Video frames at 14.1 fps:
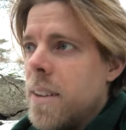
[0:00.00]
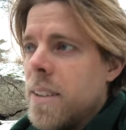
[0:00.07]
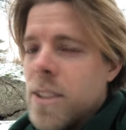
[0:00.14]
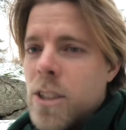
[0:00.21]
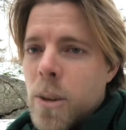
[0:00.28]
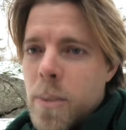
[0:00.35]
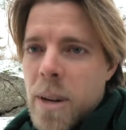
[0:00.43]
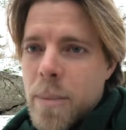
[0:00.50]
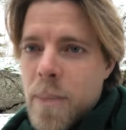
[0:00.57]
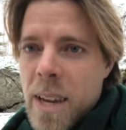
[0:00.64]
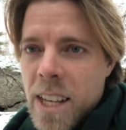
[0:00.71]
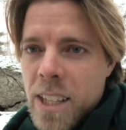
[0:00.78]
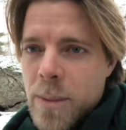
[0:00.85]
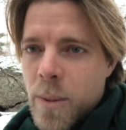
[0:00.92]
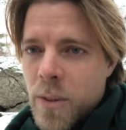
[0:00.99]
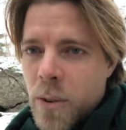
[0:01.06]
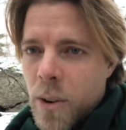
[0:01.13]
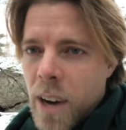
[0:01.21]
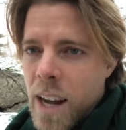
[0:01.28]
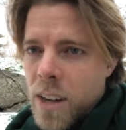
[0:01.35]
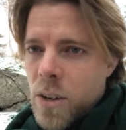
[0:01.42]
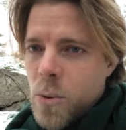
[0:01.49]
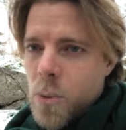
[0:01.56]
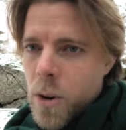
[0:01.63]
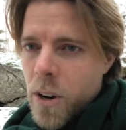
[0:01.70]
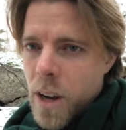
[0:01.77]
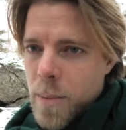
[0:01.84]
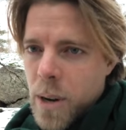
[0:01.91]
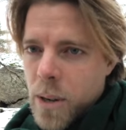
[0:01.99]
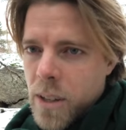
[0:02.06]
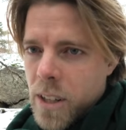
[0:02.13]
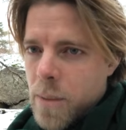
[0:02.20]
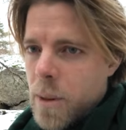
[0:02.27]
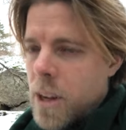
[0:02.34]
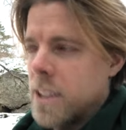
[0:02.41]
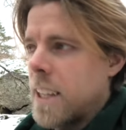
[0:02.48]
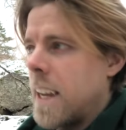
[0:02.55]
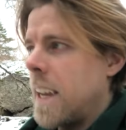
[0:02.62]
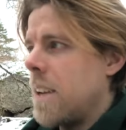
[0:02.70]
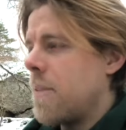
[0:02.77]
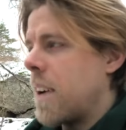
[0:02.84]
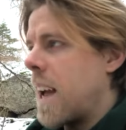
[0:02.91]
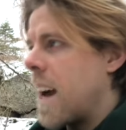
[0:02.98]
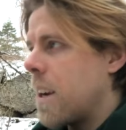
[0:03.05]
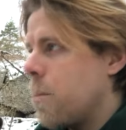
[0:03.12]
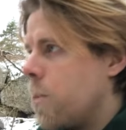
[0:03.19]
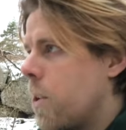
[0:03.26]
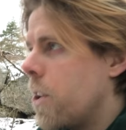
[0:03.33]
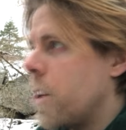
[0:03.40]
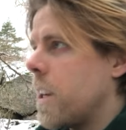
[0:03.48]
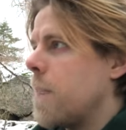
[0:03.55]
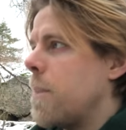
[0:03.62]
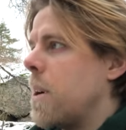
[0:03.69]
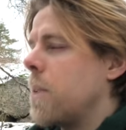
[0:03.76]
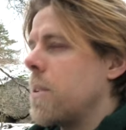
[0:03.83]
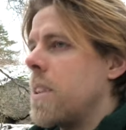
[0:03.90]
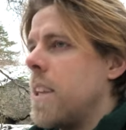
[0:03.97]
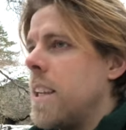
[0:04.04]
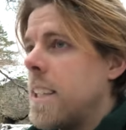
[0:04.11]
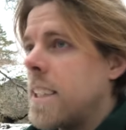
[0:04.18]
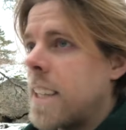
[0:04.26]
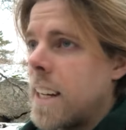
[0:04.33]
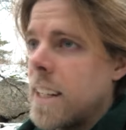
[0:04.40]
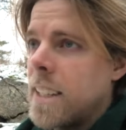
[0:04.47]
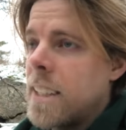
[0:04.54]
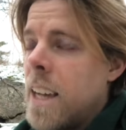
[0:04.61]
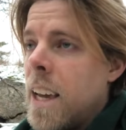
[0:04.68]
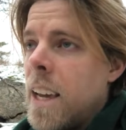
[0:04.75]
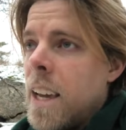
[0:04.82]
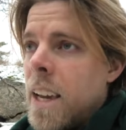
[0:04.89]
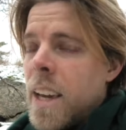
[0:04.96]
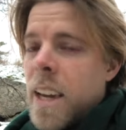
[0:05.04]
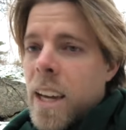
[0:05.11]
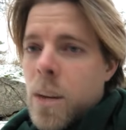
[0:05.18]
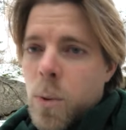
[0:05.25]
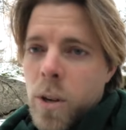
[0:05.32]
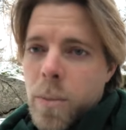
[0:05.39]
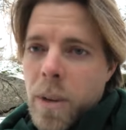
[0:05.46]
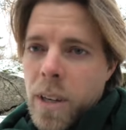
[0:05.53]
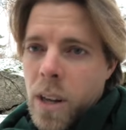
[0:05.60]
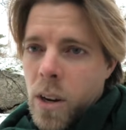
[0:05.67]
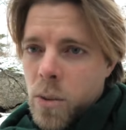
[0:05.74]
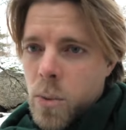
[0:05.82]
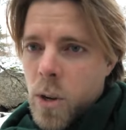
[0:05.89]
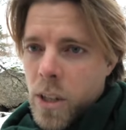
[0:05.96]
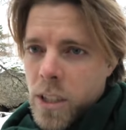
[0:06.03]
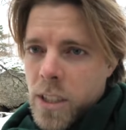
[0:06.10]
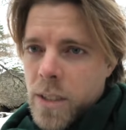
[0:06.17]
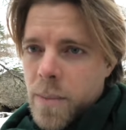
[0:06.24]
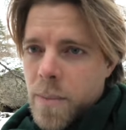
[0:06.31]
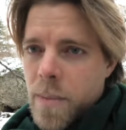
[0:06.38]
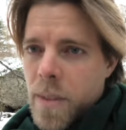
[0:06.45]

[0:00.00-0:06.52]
so many minutes beforehand to worry about it, because if I had worried about the descent, it would have been a lot worse.